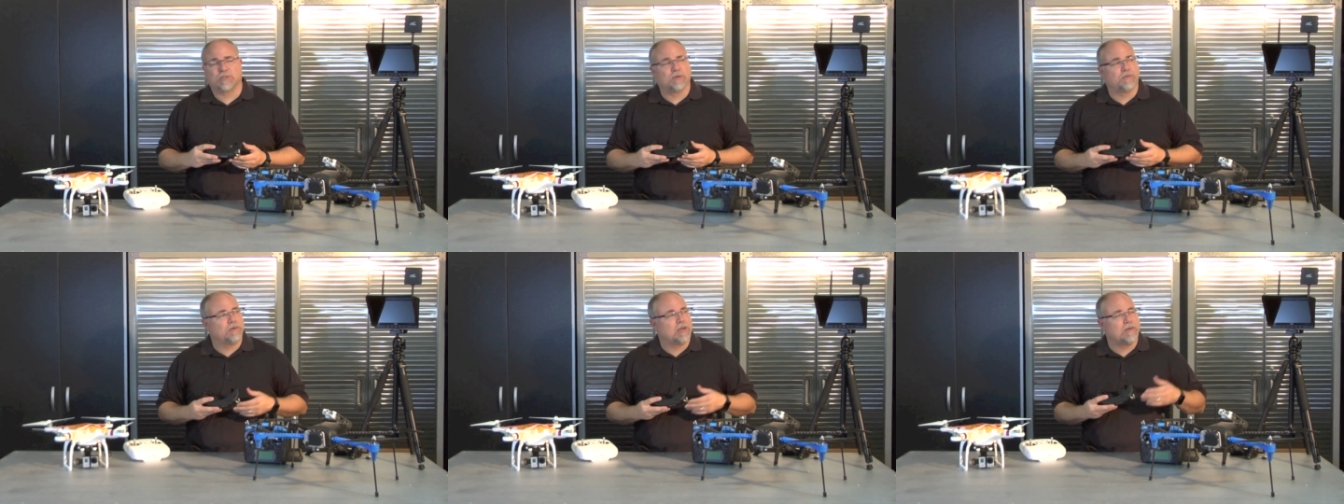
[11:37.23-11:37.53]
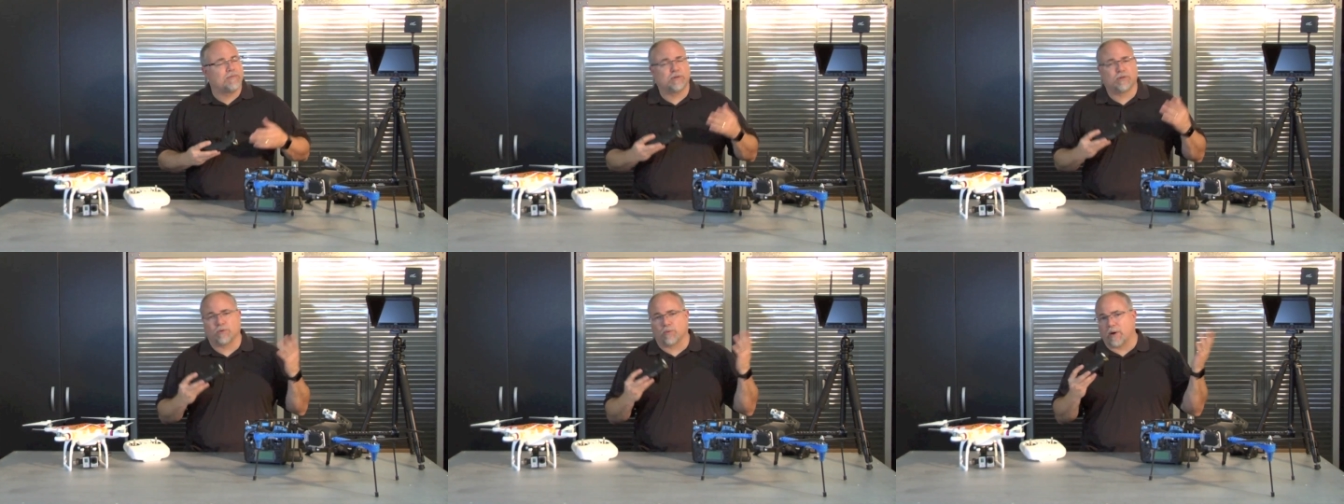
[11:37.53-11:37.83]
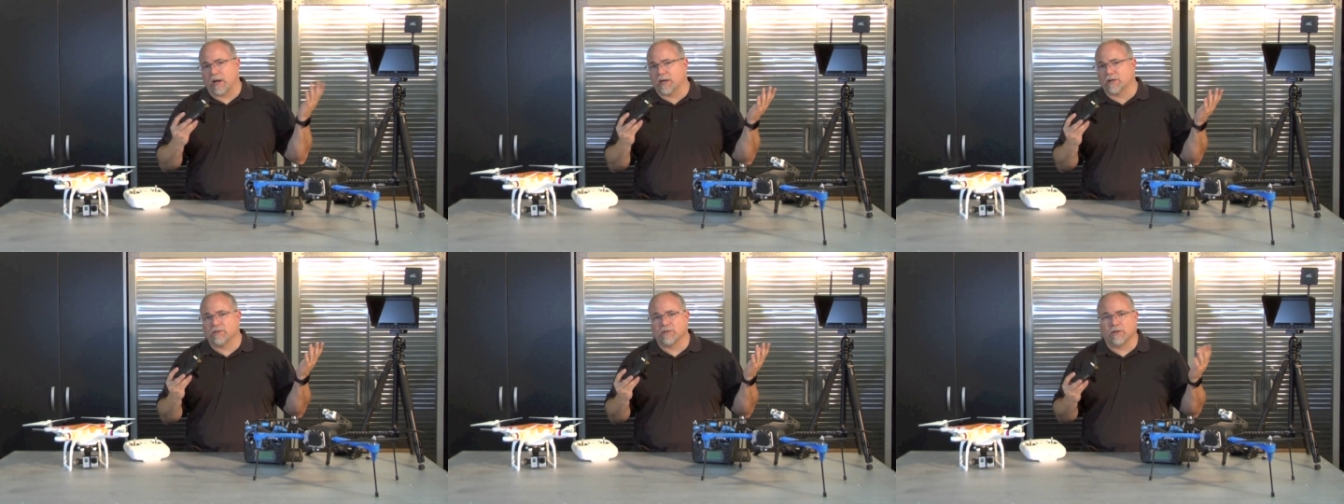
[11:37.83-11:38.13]
So if you have a
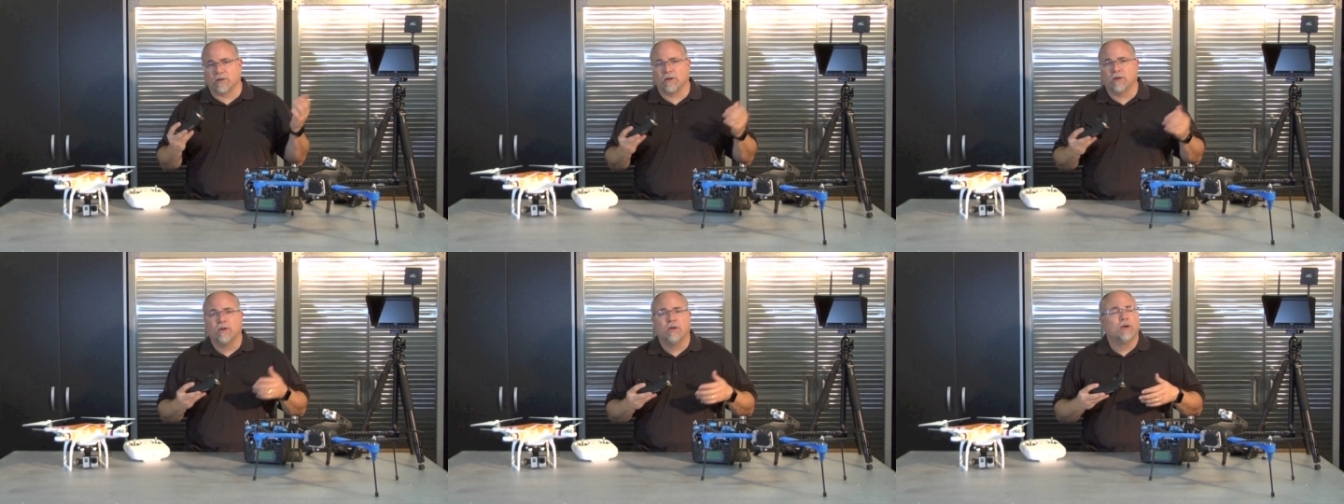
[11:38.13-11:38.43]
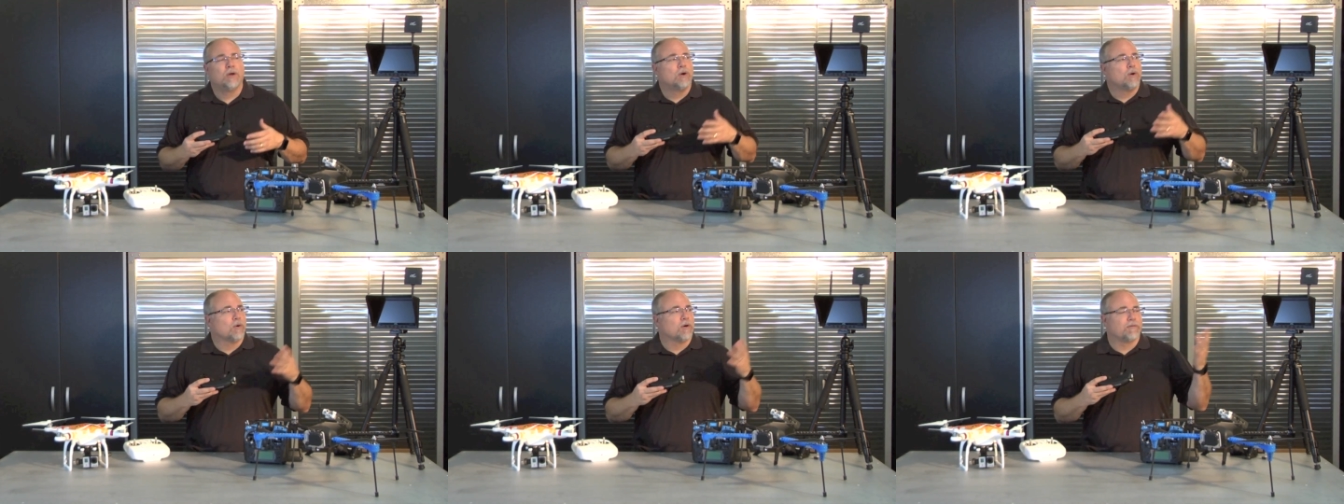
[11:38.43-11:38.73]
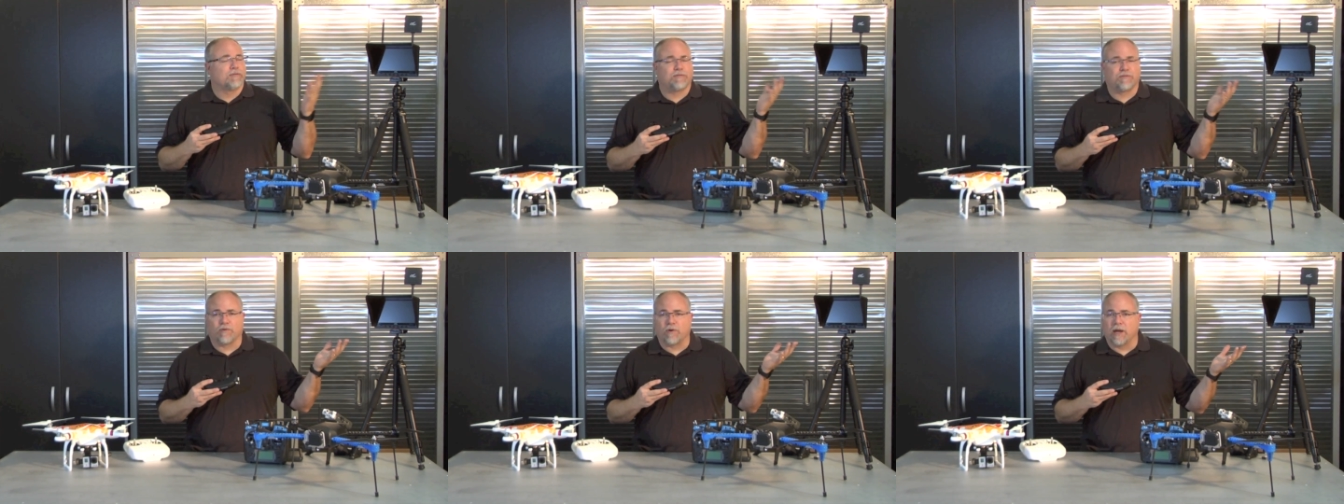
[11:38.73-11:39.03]
director
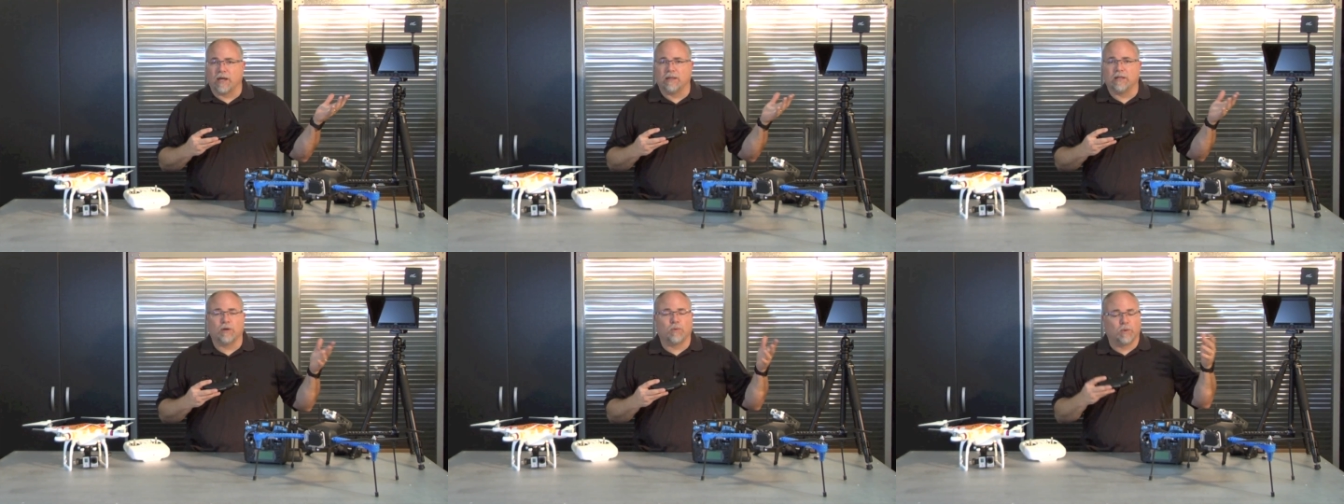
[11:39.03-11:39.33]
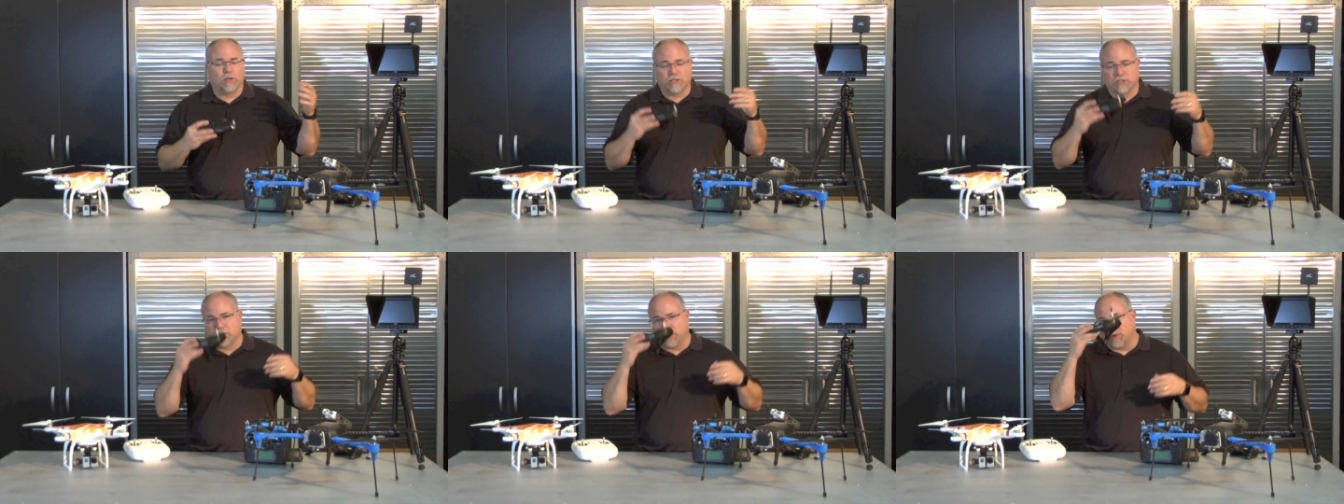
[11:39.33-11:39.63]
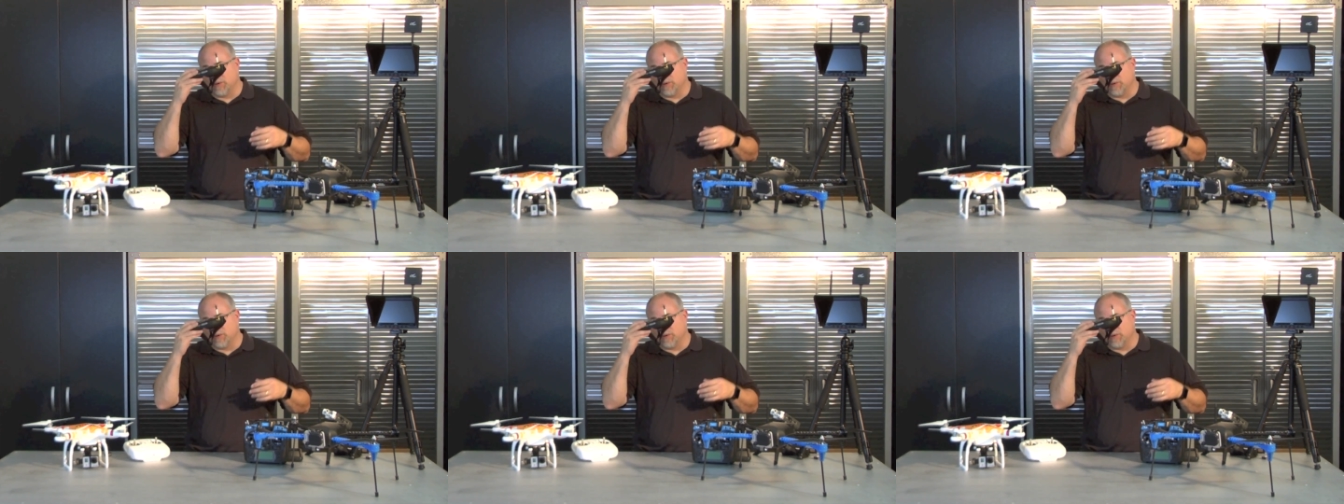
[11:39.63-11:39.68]
or a friend that wants